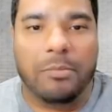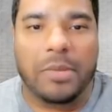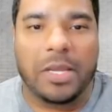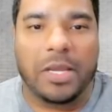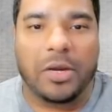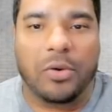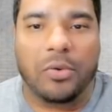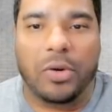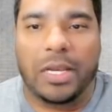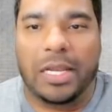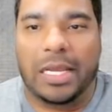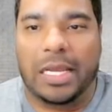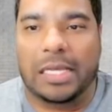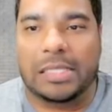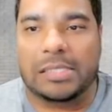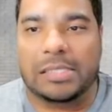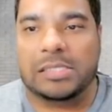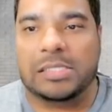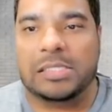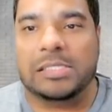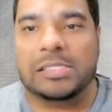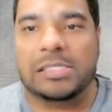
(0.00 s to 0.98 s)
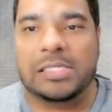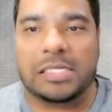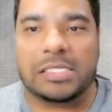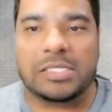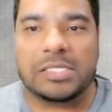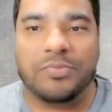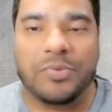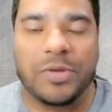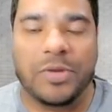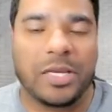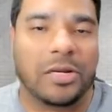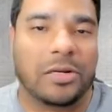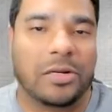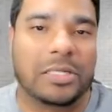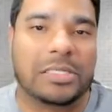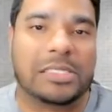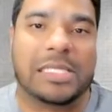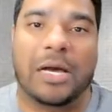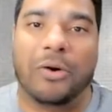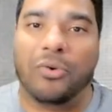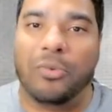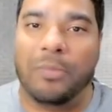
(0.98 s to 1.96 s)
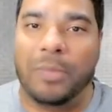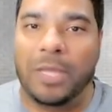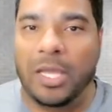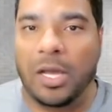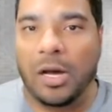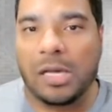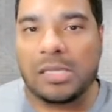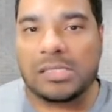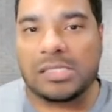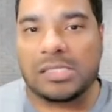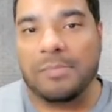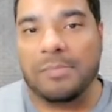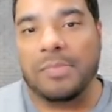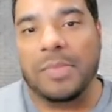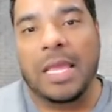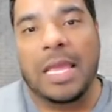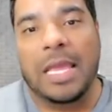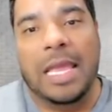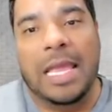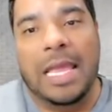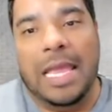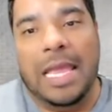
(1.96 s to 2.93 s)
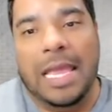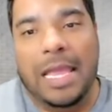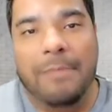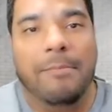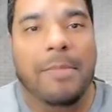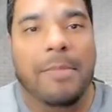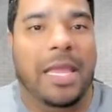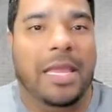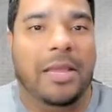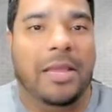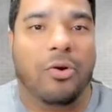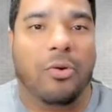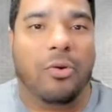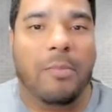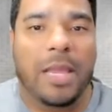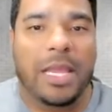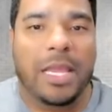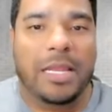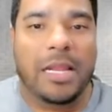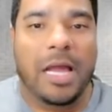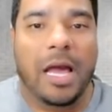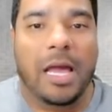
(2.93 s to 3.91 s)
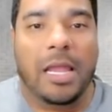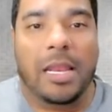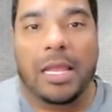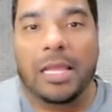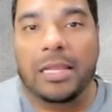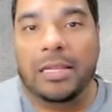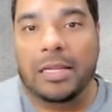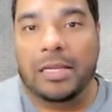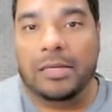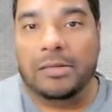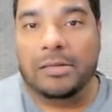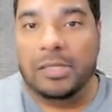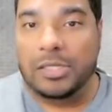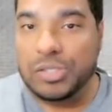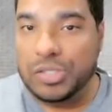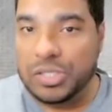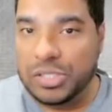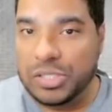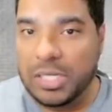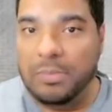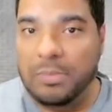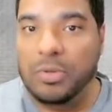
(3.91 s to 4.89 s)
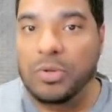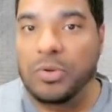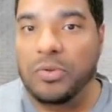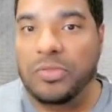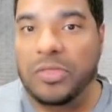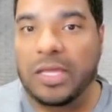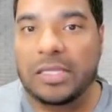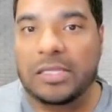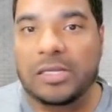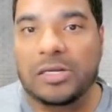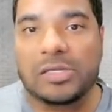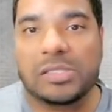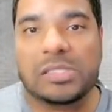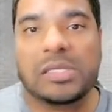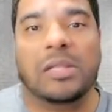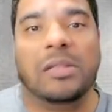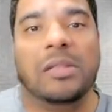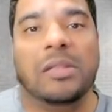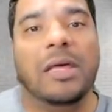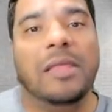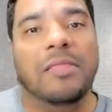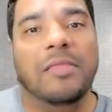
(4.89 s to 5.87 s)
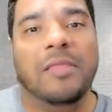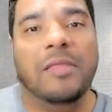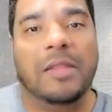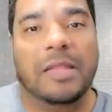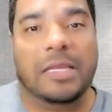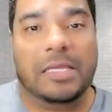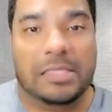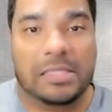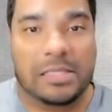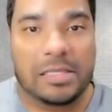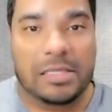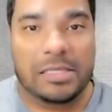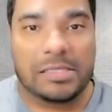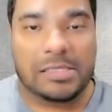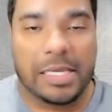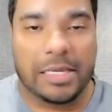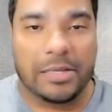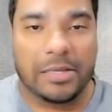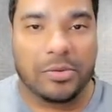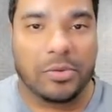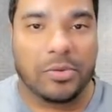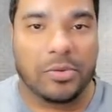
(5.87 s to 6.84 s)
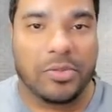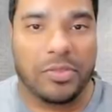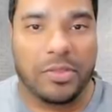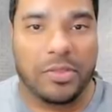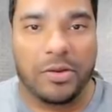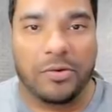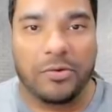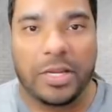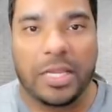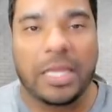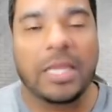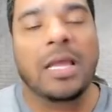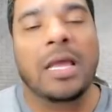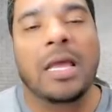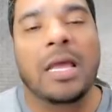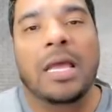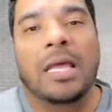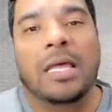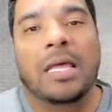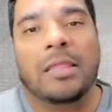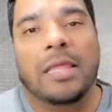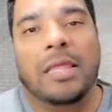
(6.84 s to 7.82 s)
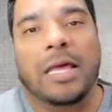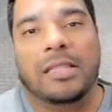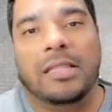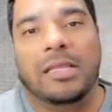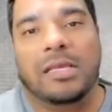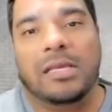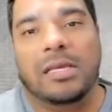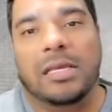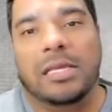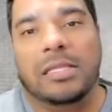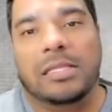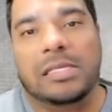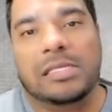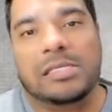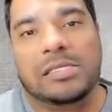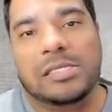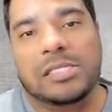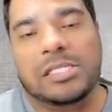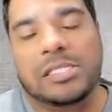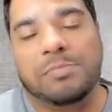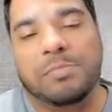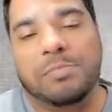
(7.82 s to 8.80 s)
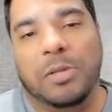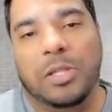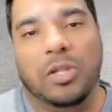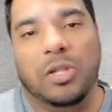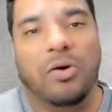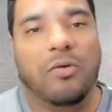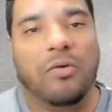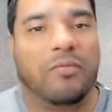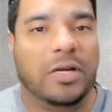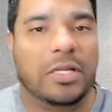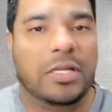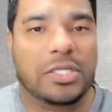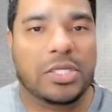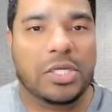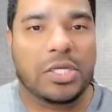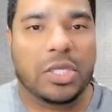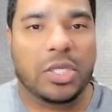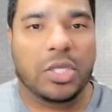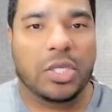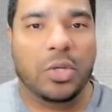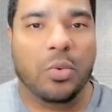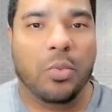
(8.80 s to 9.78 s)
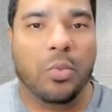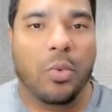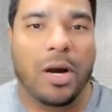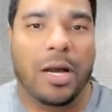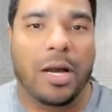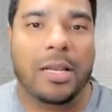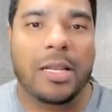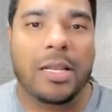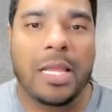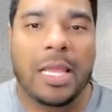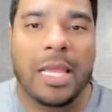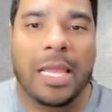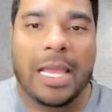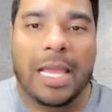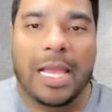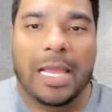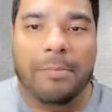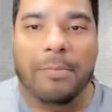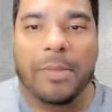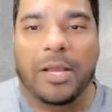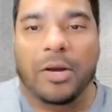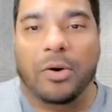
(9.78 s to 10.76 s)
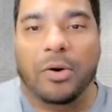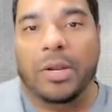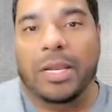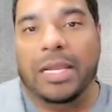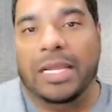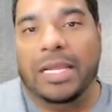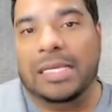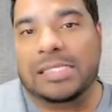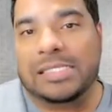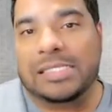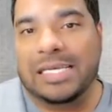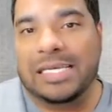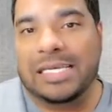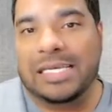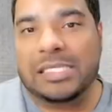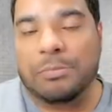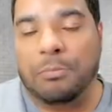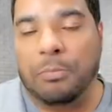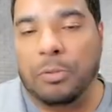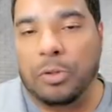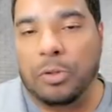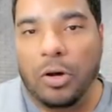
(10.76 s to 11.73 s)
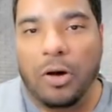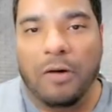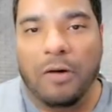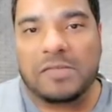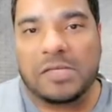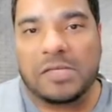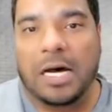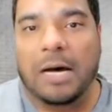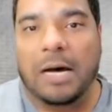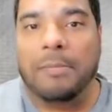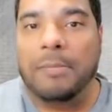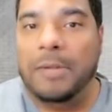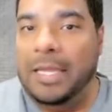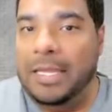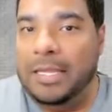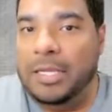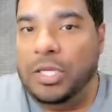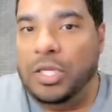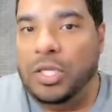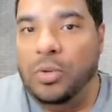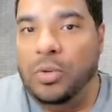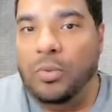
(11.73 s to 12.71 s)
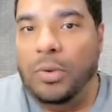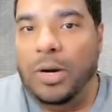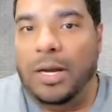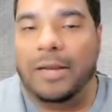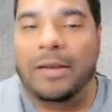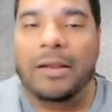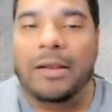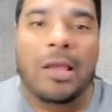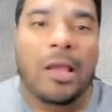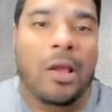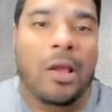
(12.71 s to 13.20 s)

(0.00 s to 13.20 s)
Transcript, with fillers: Bitcoin heads to six figures. That would be awesome. It may or may not. And then there's some who think there's a lengthening cycle theory that the, it, this could spill over into Q one and Bitcoin hits its blow-off top in Q one.